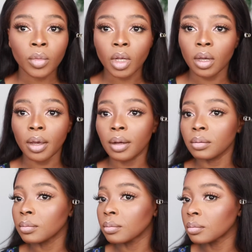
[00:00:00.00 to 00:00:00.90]
Yeah,
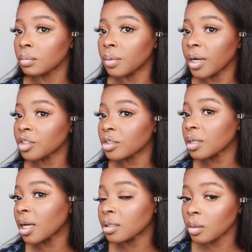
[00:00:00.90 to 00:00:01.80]
but I just
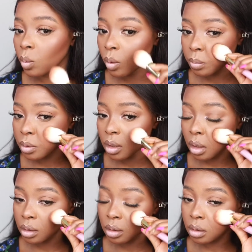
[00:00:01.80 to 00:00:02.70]
like the warmth that
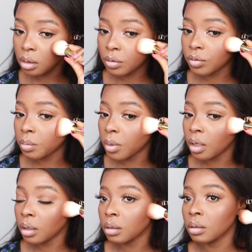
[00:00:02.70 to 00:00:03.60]
this is giving me
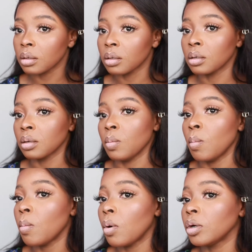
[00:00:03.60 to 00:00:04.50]

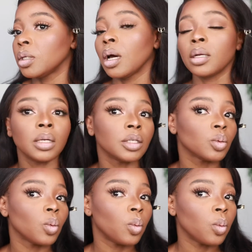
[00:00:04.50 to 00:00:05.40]
more than this
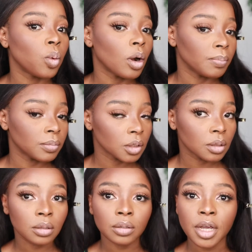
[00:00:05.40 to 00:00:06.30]
warmth.
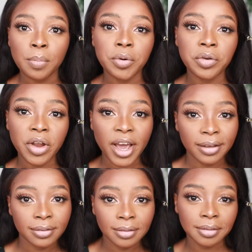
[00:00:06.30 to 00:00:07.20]
So they are both
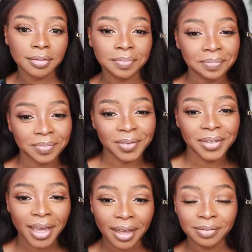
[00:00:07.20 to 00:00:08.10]
nice.
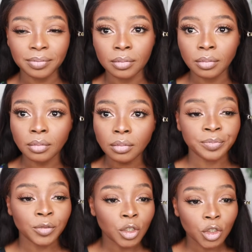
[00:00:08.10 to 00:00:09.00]
Okay,
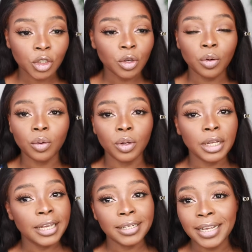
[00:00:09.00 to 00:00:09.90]
so
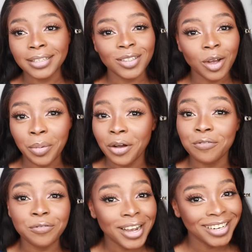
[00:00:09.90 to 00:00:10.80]
let's talk about
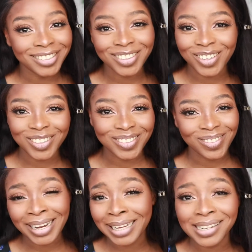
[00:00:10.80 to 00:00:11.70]
final thoughts,
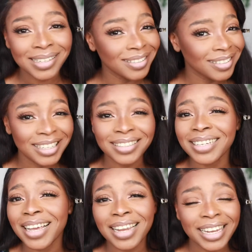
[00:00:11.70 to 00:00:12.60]
right? Let's
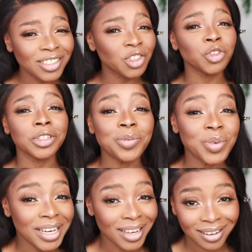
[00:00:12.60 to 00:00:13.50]
choose a
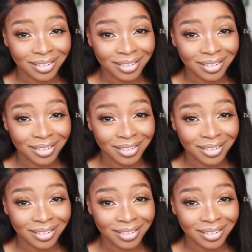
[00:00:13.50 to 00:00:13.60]
winner.